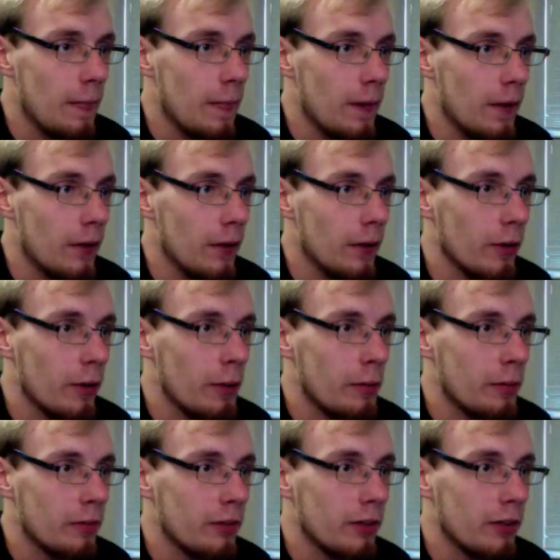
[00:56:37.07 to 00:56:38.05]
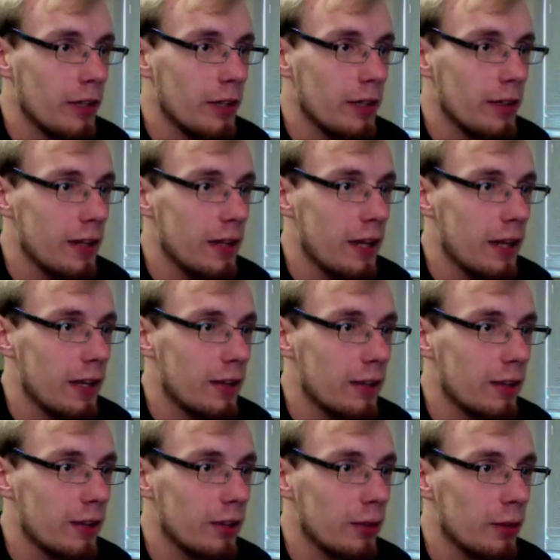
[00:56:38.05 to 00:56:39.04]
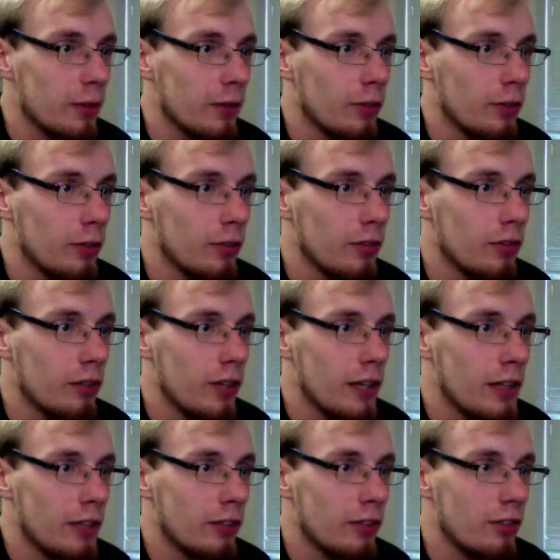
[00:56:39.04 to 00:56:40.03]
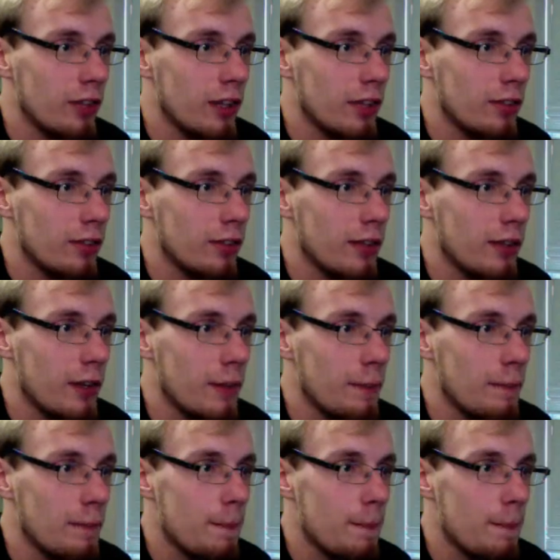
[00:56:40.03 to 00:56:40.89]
Although I'm afraid that they're going to change next time.